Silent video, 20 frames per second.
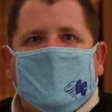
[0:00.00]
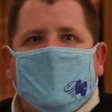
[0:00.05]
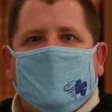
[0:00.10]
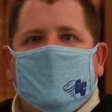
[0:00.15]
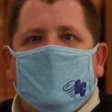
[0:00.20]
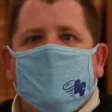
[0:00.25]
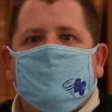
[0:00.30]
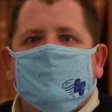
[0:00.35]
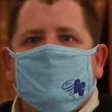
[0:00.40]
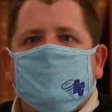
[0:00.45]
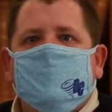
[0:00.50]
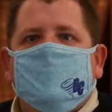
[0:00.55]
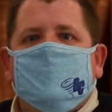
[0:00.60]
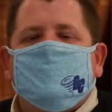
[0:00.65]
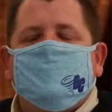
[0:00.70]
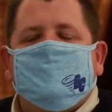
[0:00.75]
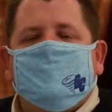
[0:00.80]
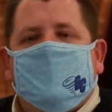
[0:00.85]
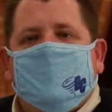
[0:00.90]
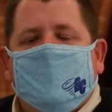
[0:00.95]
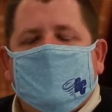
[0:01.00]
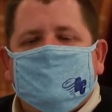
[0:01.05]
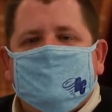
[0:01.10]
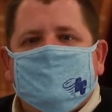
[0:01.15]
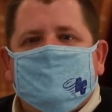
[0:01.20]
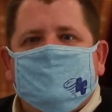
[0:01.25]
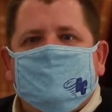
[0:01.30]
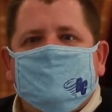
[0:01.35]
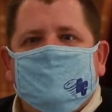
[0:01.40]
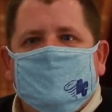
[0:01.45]
And over the course of the
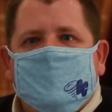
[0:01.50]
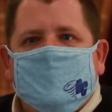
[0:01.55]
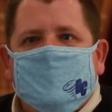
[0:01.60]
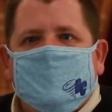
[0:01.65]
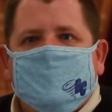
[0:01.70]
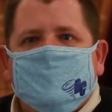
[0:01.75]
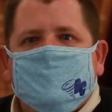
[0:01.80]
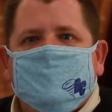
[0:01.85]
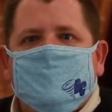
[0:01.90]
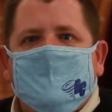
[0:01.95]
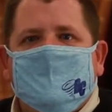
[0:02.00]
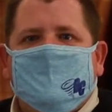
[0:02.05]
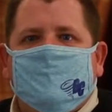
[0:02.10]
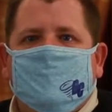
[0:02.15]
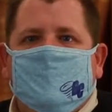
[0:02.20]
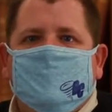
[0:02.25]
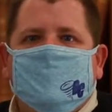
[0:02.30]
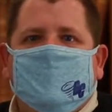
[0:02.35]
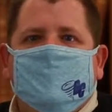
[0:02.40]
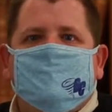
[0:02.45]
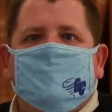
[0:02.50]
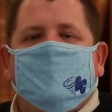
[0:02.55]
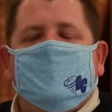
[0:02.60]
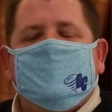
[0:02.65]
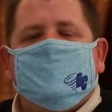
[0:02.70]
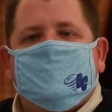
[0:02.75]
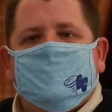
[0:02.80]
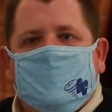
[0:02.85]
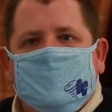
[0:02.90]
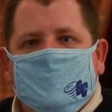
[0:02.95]
last 2 years, we've had
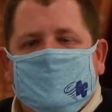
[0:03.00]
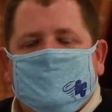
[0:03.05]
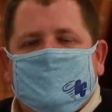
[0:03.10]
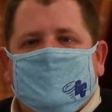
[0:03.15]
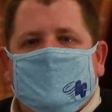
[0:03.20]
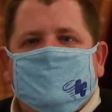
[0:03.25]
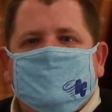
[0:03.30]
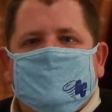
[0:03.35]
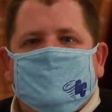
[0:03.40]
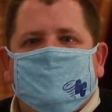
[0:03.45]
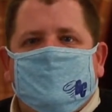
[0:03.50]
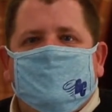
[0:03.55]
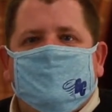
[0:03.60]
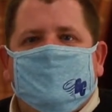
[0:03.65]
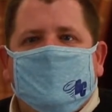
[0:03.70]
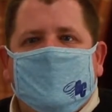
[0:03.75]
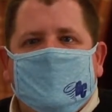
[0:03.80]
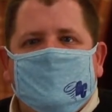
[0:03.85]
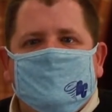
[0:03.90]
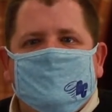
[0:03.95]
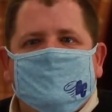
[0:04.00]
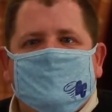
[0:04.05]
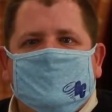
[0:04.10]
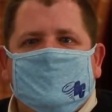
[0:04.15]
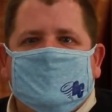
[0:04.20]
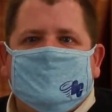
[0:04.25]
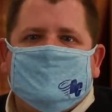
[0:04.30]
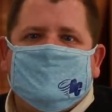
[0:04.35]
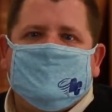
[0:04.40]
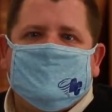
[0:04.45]
brainstorming sessions with
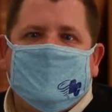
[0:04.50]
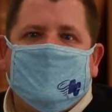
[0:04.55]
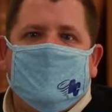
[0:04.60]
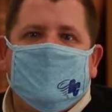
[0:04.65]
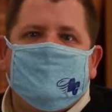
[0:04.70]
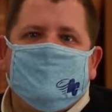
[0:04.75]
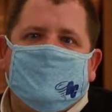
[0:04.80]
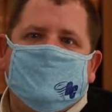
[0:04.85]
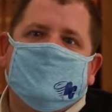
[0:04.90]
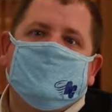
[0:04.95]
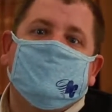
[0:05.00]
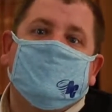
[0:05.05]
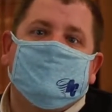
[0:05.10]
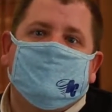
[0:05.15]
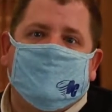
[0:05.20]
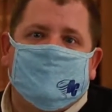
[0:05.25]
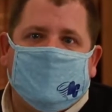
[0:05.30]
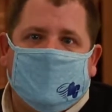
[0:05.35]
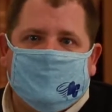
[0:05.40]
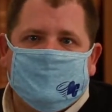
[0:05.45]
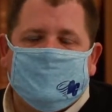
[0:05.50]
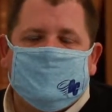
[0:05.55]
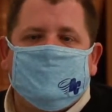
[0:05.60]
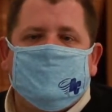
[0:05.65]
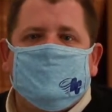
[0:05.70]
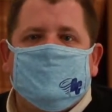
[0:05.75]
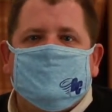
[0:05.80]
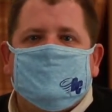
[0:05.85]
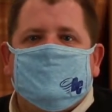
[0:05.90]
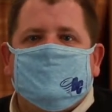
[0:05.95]
faculty and staff, and then we've involved
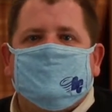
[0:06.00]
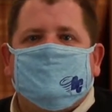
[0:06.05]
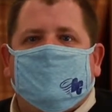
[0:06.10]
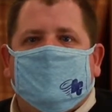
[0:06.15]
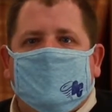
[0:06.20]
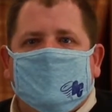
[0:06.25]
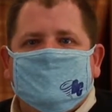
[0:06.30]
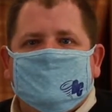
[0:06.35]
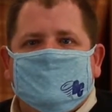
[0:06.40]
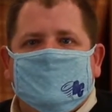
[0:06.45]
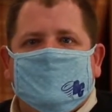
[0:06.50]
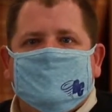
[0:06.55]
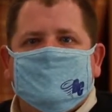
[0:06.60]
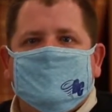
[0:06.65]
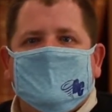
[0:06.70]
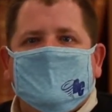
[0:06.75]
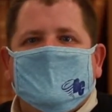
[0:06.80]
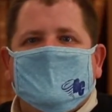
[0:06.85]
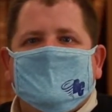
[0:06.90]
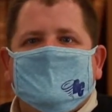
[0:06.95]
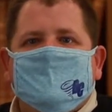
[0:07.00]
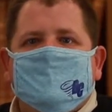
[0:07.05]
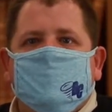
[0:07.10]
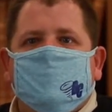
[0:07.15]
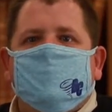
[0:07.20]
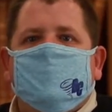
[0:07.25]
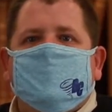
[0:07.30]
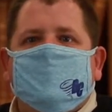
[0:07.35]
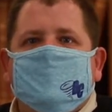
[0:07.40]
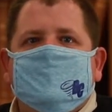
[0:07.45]
students in the process
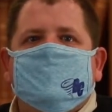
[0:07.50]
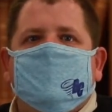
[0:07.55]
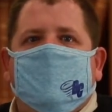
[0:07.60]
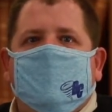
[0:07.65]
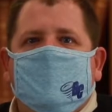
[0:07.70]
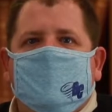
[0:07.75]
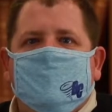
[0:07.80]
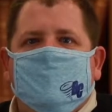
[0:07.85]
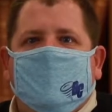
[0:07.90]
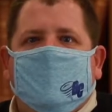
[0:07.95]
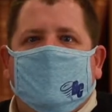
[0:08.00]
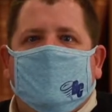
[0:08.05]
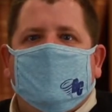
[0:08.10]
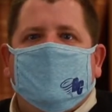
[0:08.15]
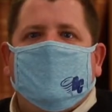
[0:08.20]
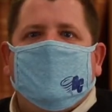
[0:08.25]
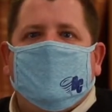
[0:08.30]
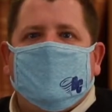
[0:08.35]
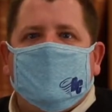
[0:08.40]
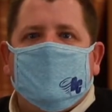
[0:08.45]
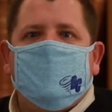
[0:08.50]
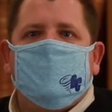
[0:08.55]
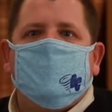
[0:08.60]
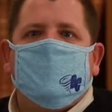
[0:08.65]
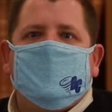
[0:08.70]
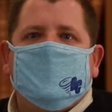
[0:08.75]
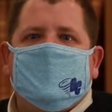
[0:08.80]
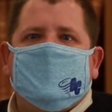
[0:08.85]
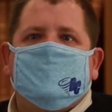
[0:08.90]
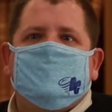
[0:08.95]
to really talk about how
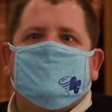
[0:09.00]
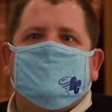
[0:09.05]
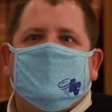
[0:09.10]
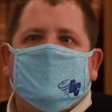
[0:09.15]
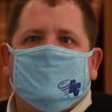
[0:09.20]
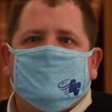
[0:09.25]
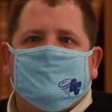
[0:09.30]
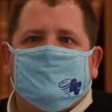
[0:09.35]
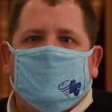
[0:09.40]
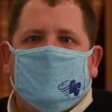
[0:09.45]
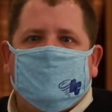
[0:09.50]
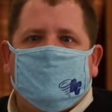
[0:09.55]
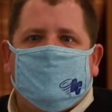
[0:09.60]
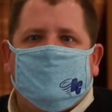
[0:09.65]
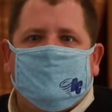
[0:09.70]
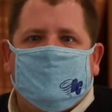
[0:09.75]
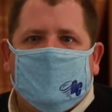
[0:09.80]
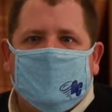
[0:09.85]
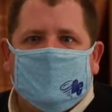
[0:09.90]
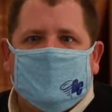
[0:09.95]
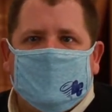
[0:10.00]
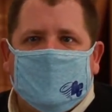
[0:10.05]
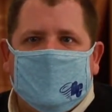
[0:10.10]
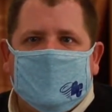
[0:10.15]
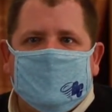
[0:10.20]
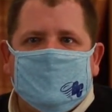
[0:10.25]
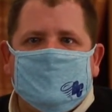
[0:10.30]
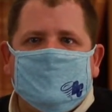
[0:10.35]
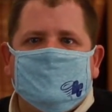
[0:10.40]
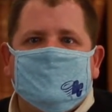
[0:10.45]
we can transform Brevard
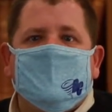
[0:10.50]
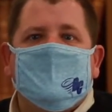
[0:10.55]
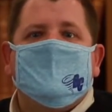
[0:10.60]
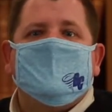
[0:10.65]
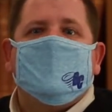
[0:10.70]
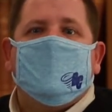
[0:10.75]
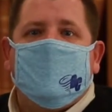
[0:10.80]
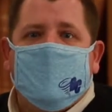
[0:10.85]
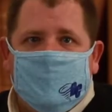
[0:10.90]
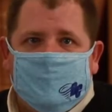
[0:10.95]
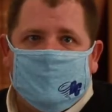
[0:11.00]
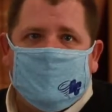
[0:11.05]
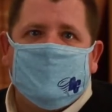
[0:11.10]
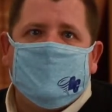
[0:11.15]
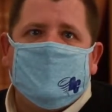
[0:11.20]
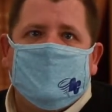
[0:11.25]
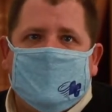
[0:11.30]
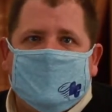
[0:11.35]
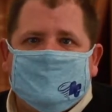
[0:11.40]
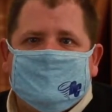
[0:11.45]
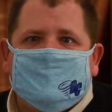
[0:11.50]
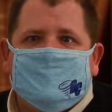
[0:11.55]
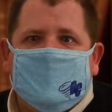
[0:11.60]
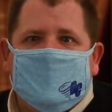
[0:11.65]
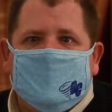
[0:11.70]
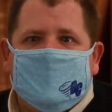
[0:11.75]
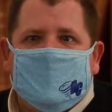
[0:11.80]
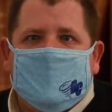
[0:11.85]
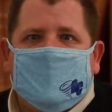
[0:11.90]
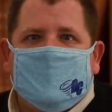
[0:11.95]
College over the next
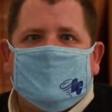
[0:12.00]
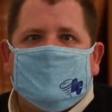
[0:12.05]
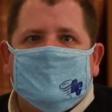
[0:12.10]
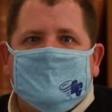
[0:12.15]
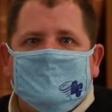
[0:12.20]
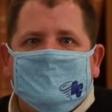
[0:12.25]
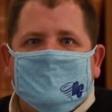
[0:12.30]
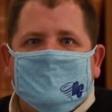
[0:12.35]
decade.